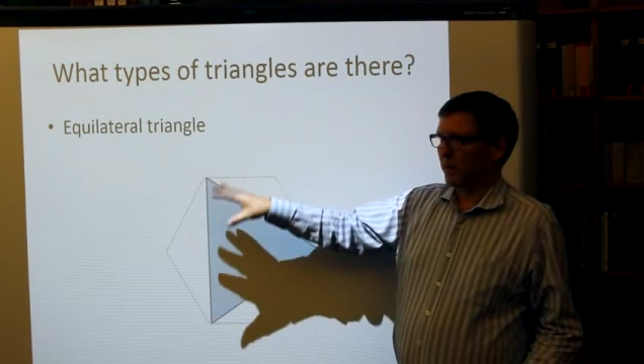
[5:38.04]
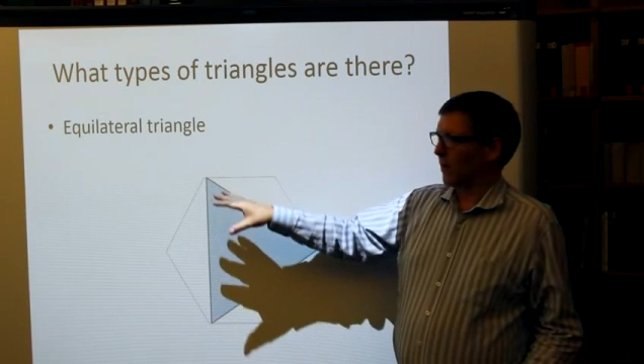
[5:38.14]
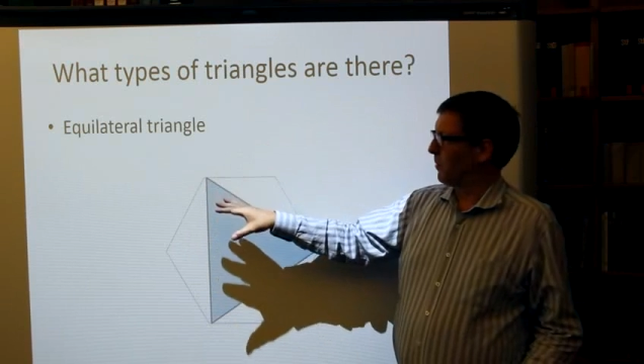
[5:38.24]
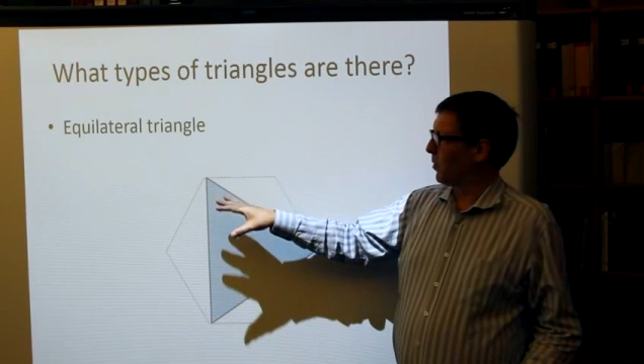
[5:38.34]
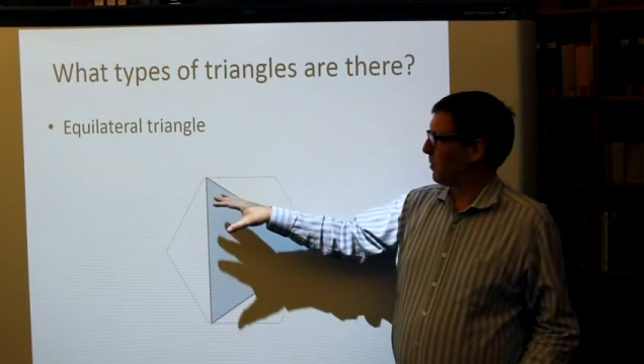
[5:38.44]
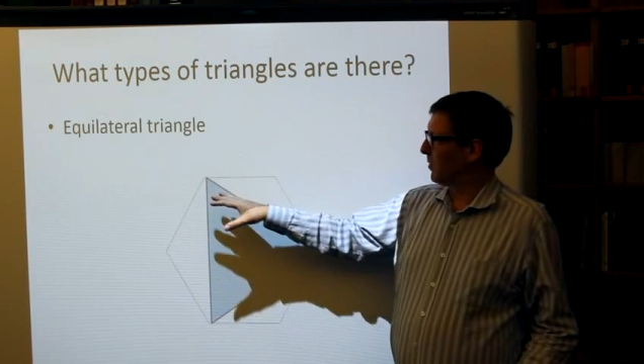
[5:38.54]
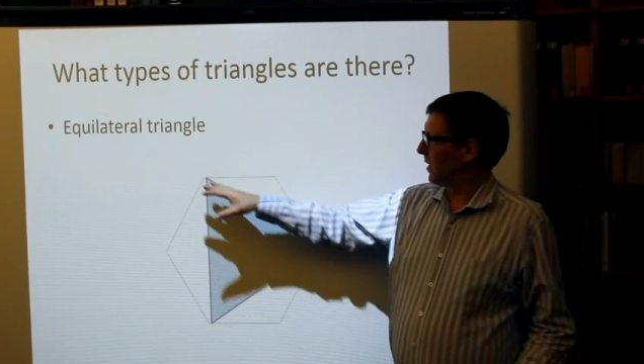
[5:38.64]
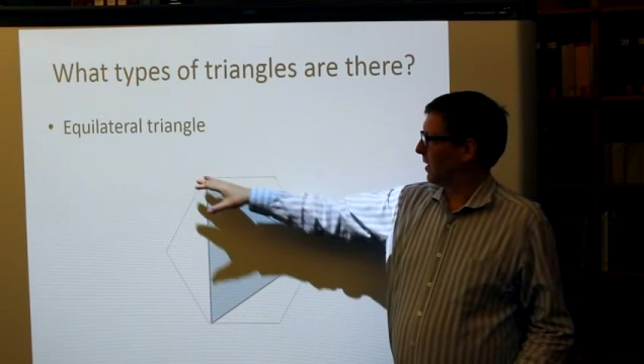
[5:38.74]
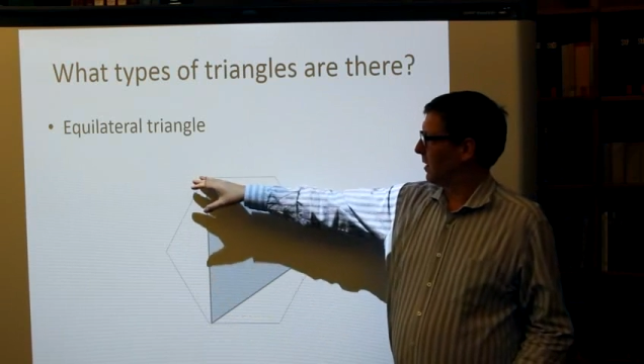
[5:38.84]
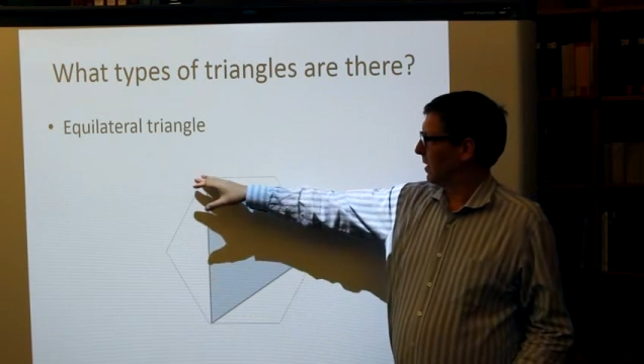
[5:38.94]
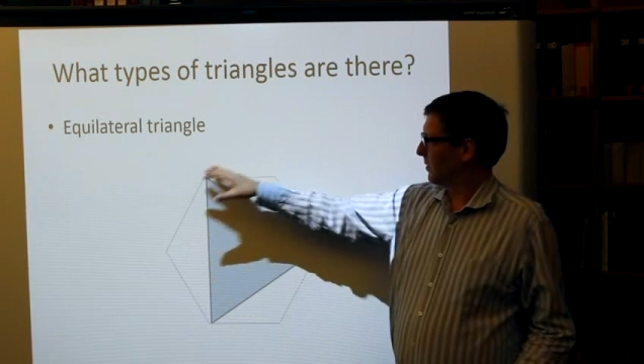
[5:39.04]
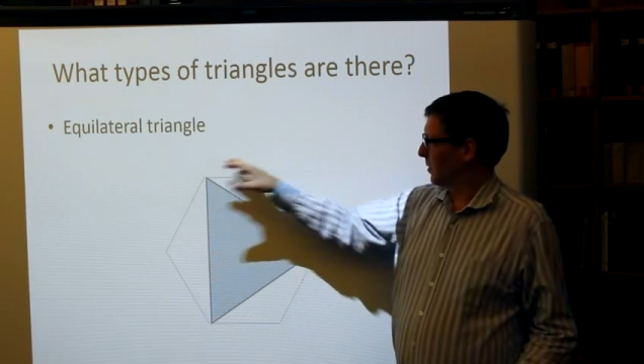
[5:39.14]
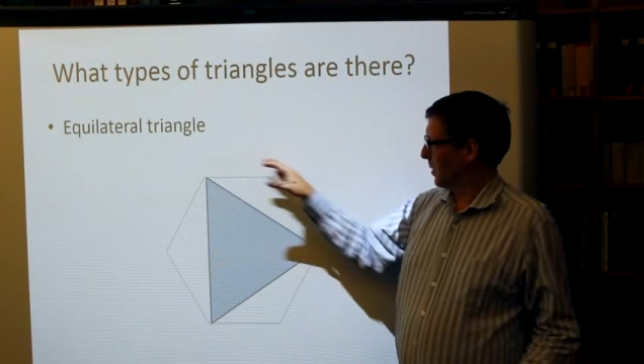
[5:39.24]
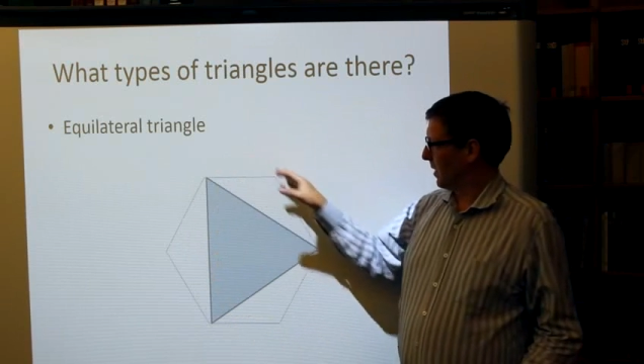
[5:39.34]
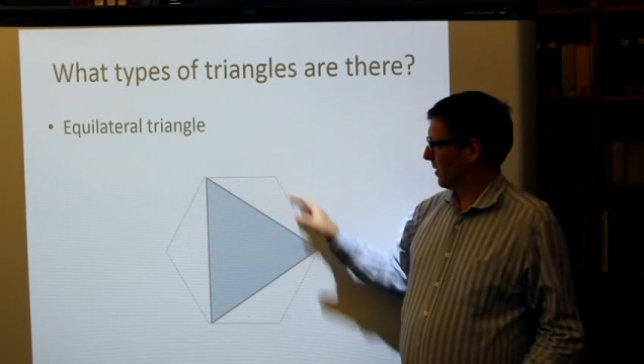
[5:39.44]
On purpose I left
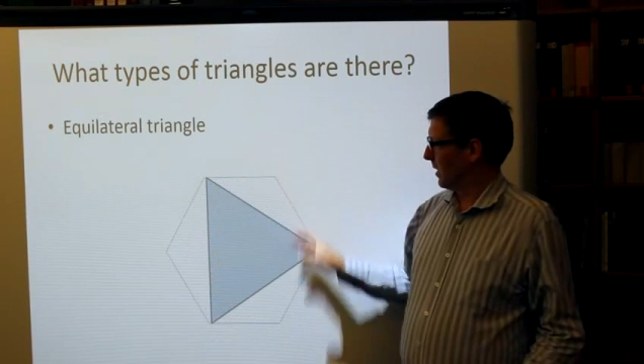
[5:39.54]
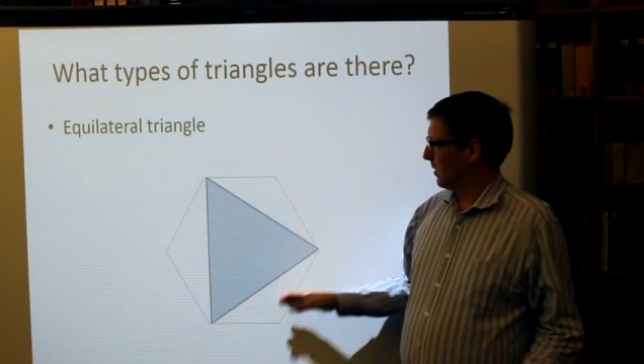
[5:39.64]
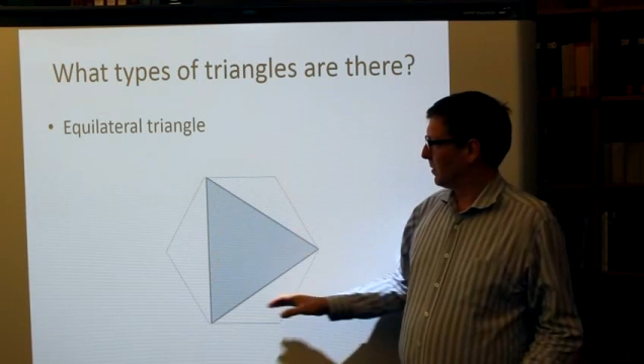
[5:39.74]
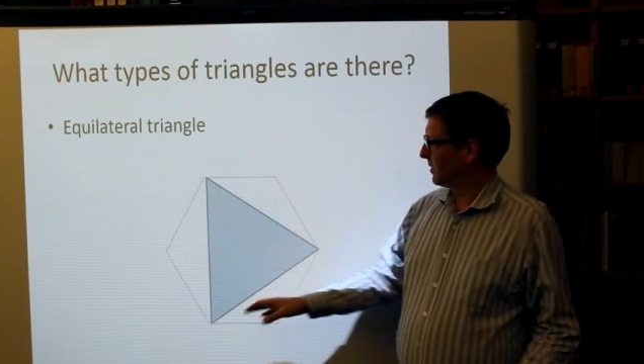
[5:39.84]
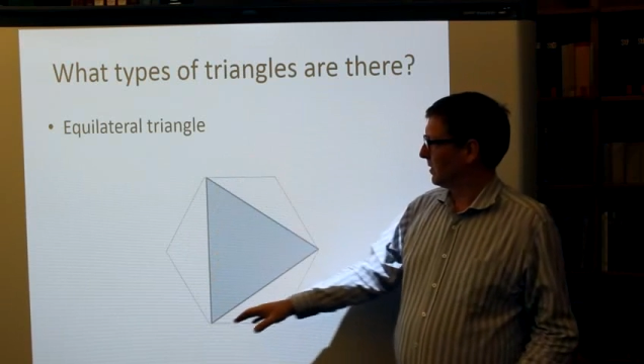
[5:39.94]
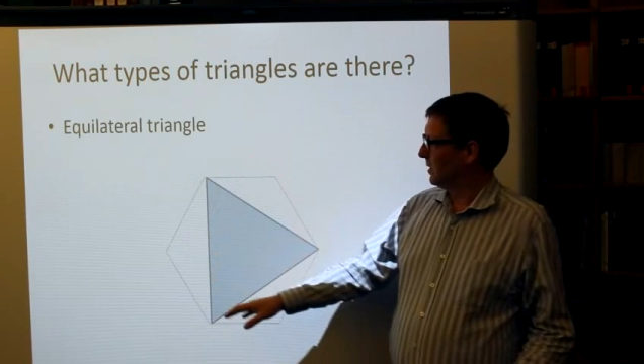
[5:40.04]
away the labels